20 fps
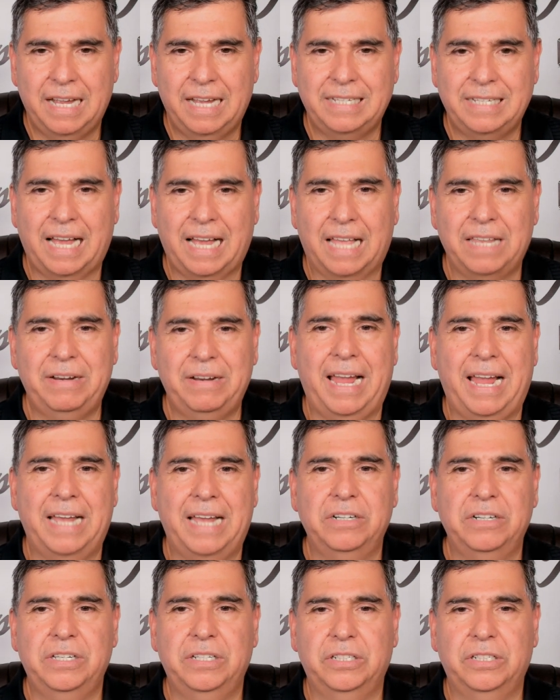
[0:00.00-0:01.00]
Tyler
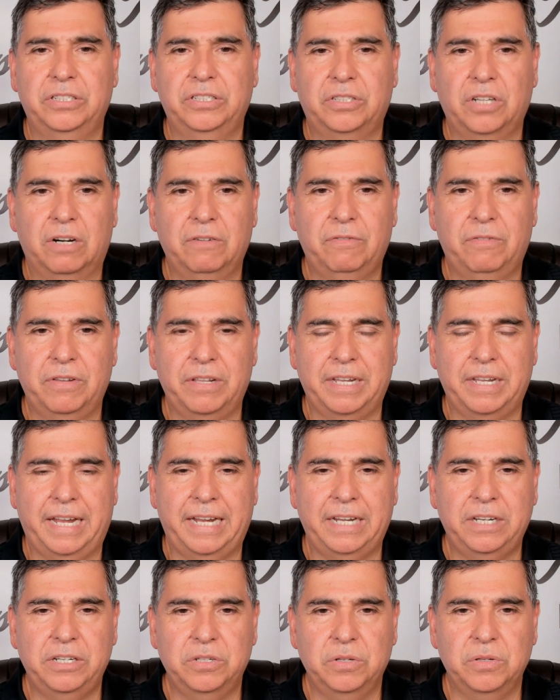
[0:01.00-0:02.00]
Anderson to start for the
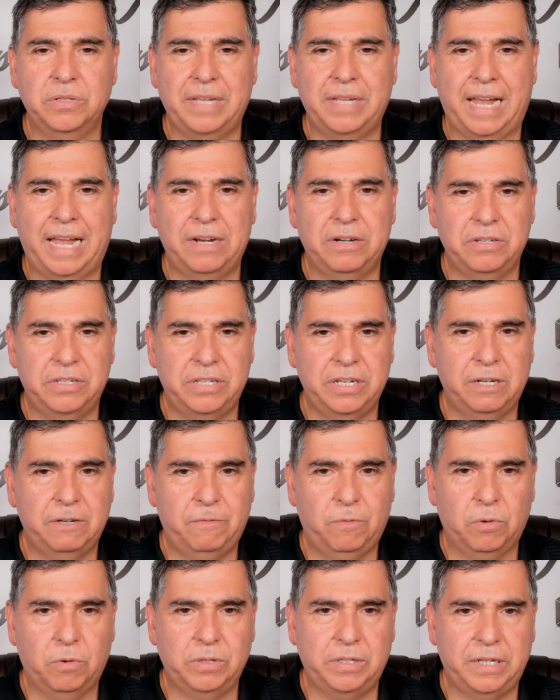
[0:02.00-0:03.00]
Angels. Anderson in
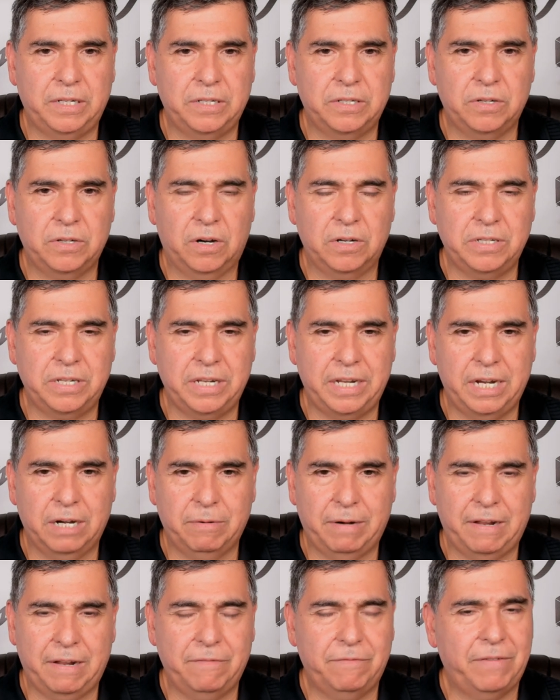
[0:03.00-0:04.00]
14 starts,
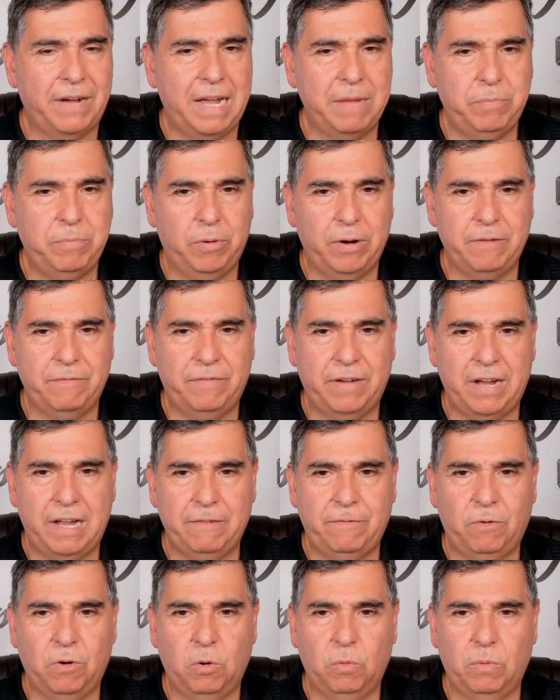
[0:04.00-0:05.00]
ERA
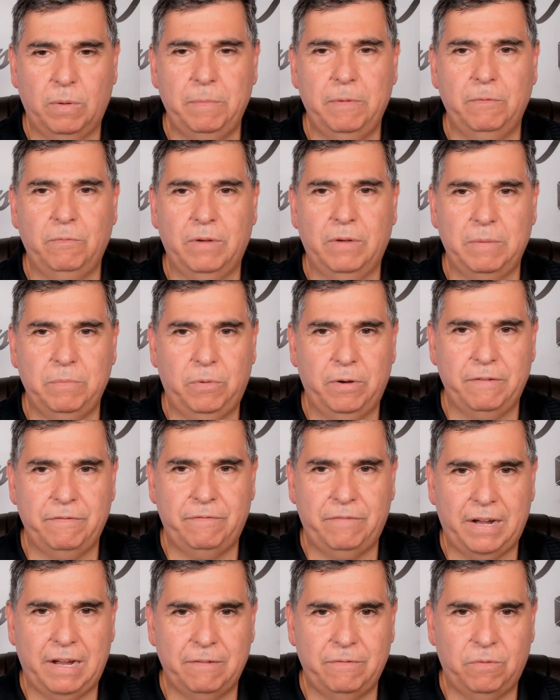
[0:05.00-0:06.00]
5.54, whip of
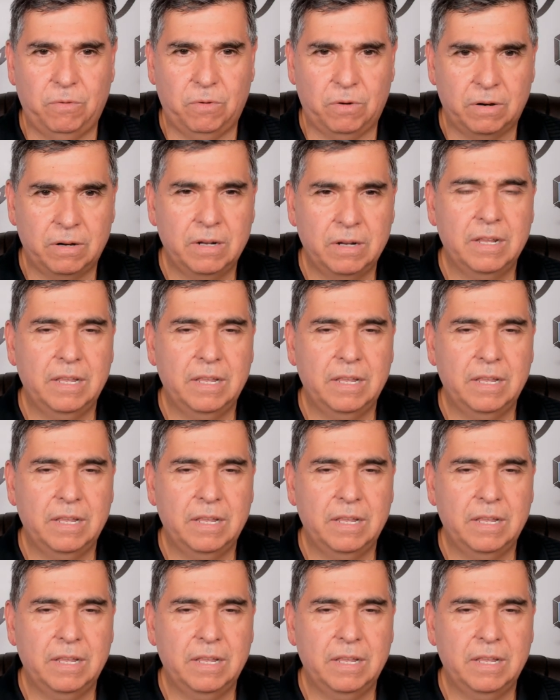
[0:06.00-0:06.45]
1.54.